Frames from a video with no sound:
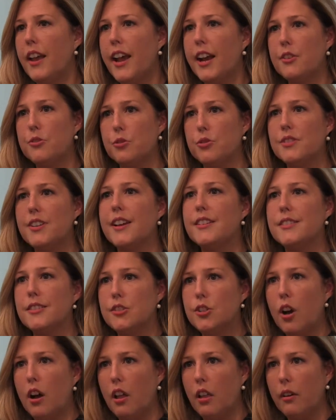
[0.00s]
exercise
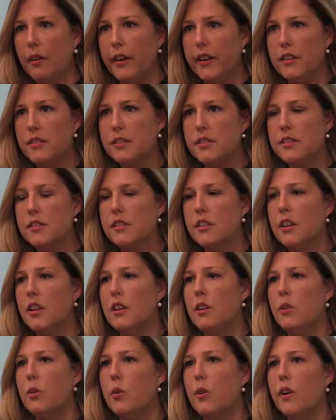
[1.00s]
intolerance,
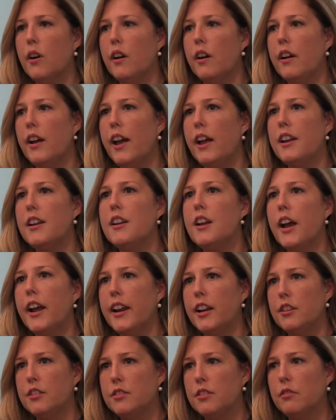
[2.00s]
or at
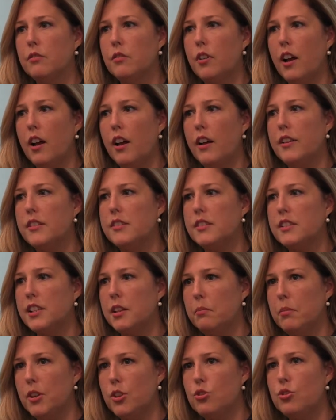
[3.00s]
night
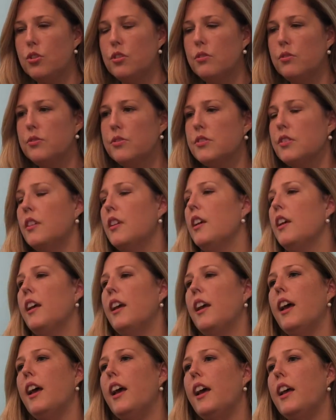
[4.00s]
sleep issues.
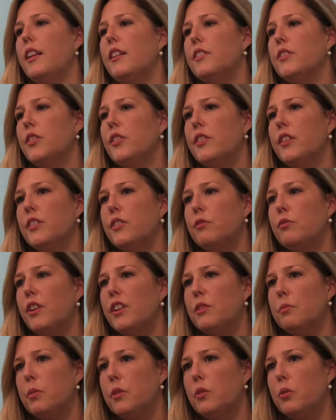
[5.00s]
And so this
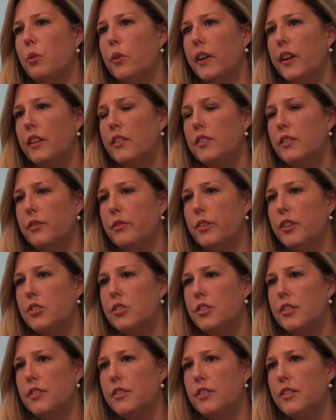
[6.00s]
respiratory
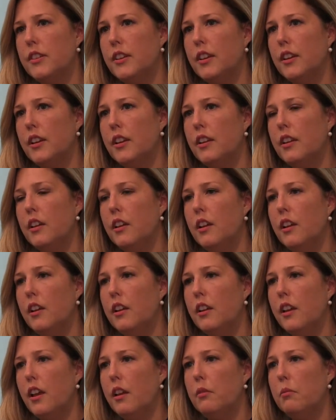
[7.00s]
insufficiency
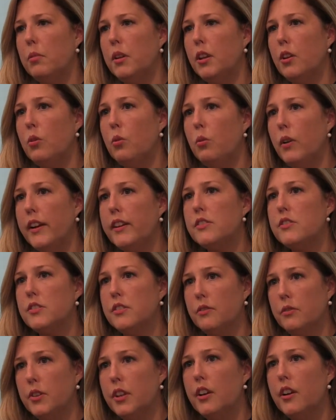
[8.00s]
can be quite
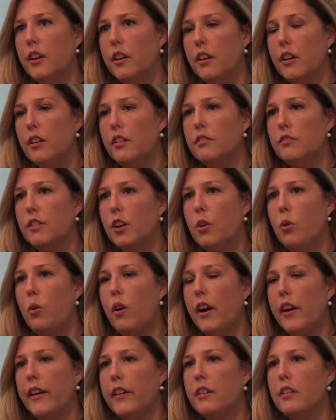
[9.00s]
severe,
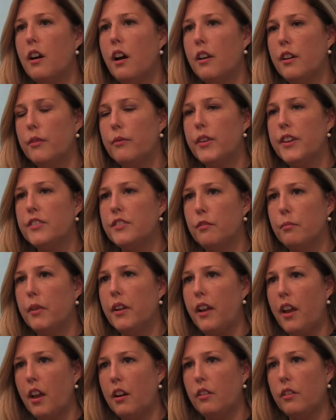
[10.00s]
requiring non-invasive
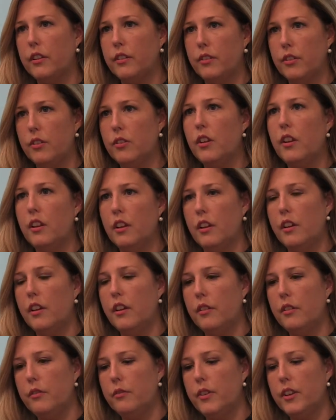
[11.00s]
mechanical
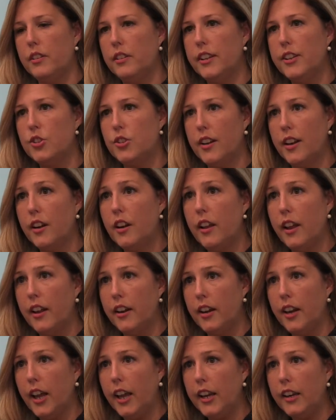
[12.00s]
ventilation
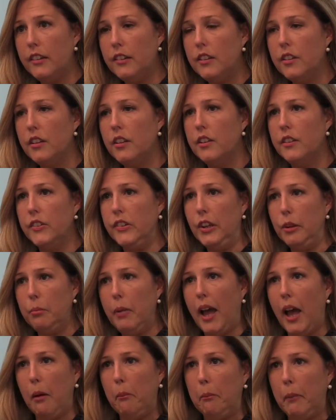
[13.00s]
at night,
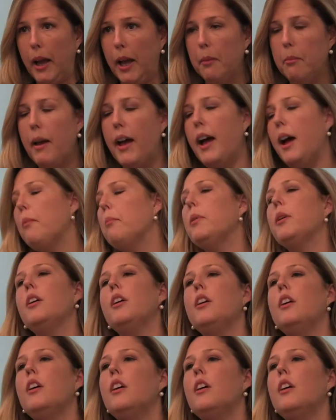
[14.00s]
CPAP, BiPAP,